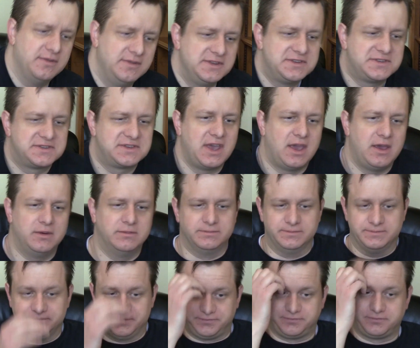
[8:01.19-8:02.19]
this
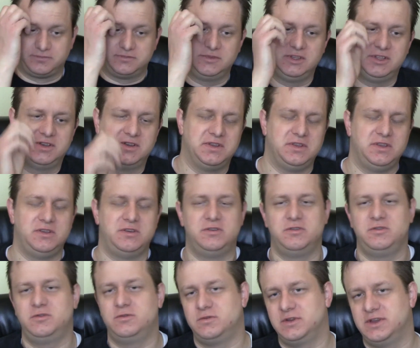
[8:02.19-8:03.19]
game,
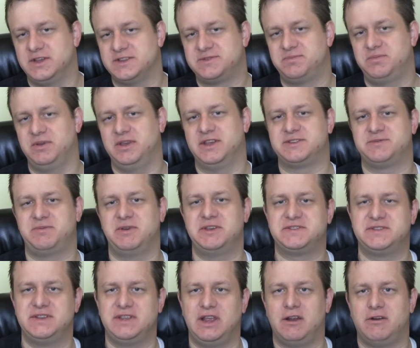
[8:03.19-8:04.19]
it's
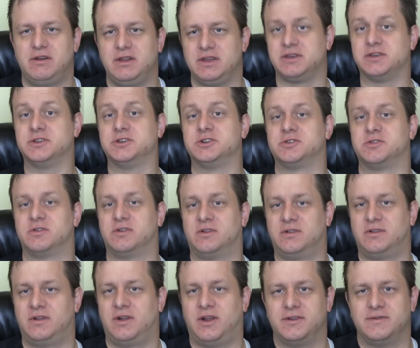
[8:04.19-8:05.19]
basically area
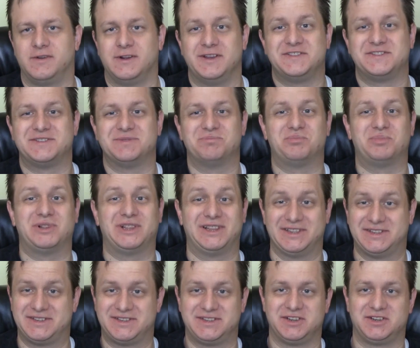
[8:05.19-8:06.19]
control on a very
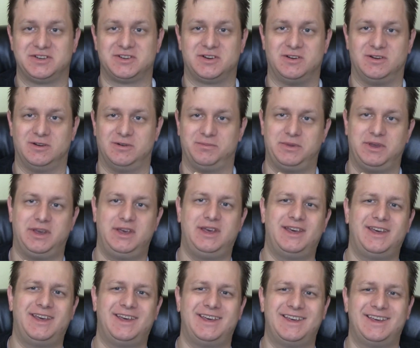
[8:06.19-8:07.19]
simplistic term,
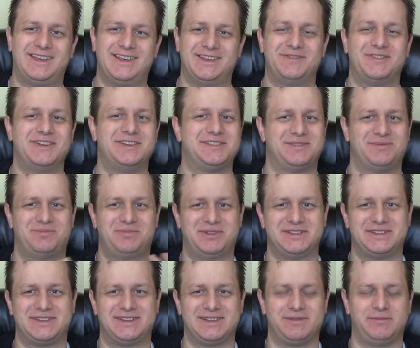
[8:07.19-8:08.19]
a very
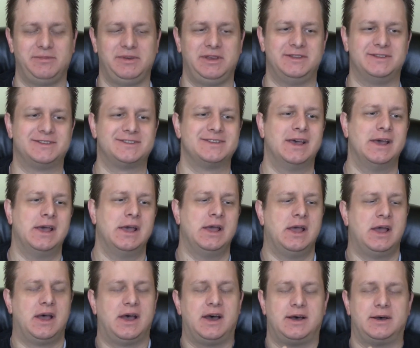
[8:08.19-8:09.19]
simplistic means.
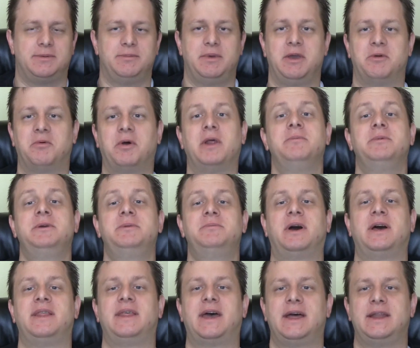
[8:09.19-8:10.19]
And what I mean
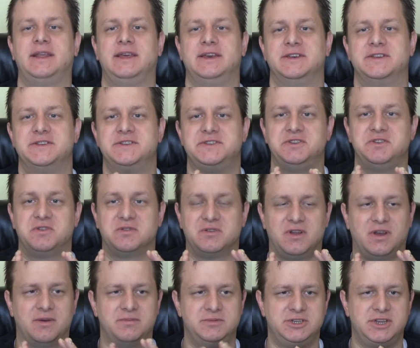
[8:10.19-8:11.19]
by that is
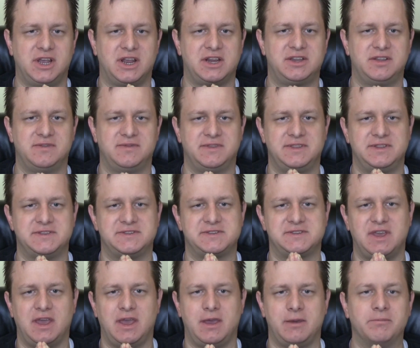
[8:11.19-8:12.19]
your objective in this
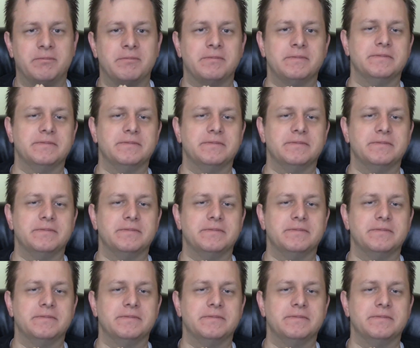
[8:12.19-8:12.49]
game